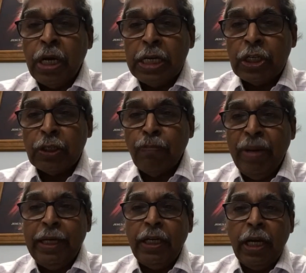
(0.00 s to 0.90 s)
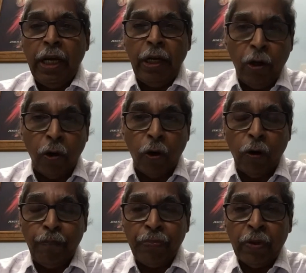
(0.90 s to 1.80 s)
has made a
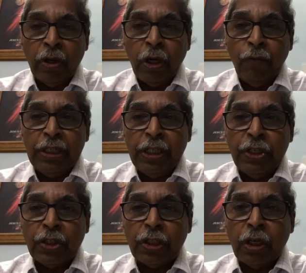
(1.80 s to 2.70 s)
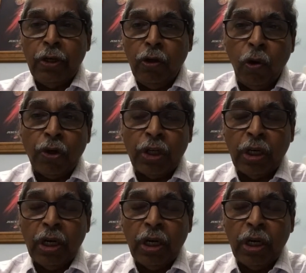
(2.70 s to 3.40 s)
law which is not